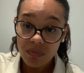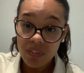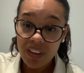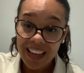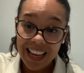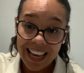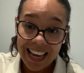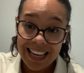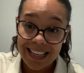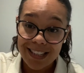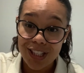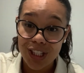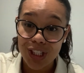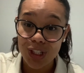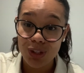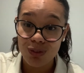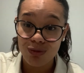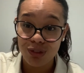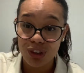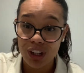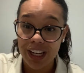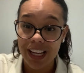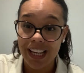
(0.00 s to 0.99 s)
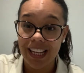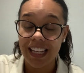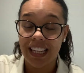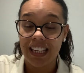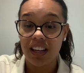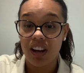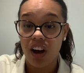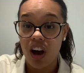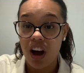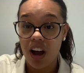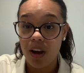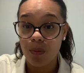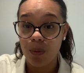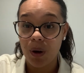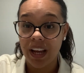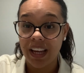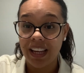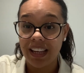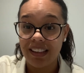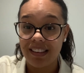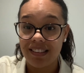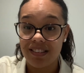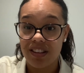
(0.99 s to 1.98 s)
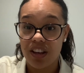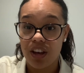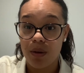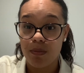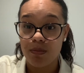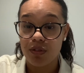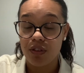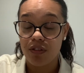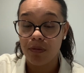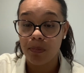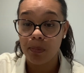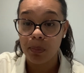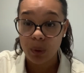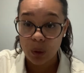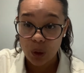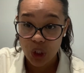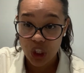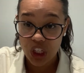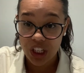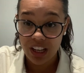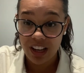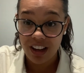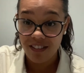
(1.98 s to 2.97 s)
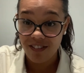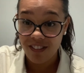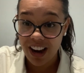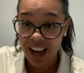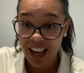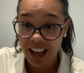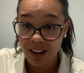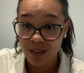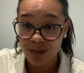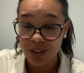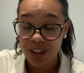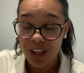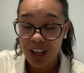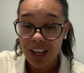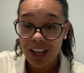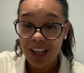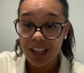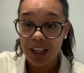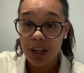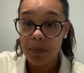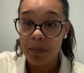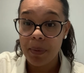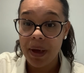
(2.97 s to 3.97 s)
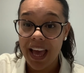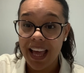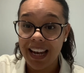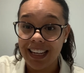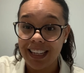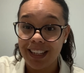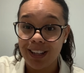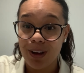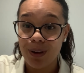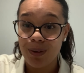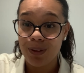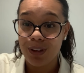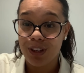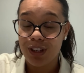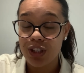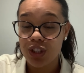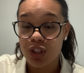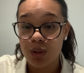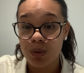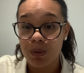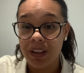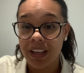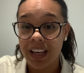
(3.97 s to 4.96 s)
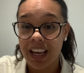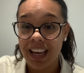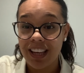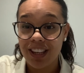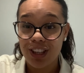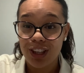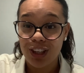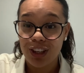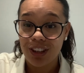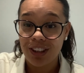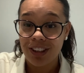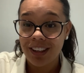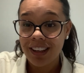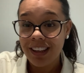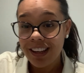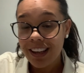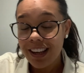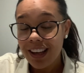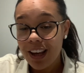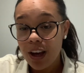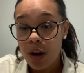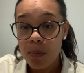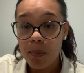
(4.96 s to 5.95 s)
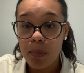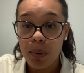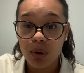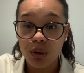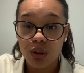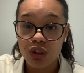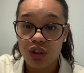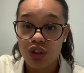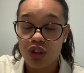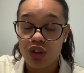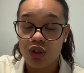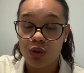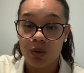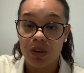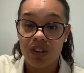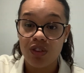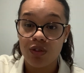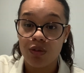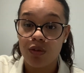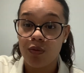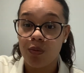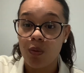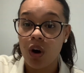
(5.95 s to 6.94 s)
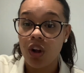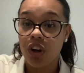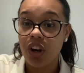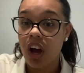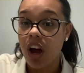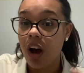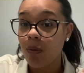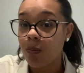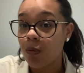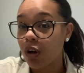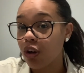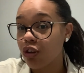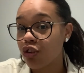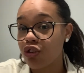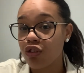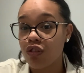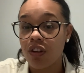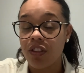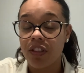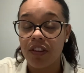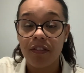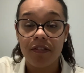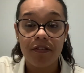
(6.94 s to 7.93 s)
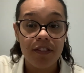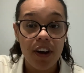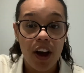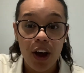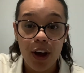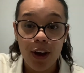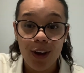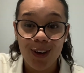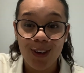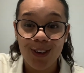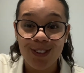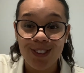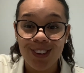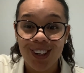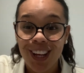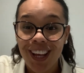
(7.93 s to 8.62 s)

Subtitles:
It's really lightweight in terms of pushing it around. You barely know that you're doing it. You can push the twins with one arm whilst you're on the phone,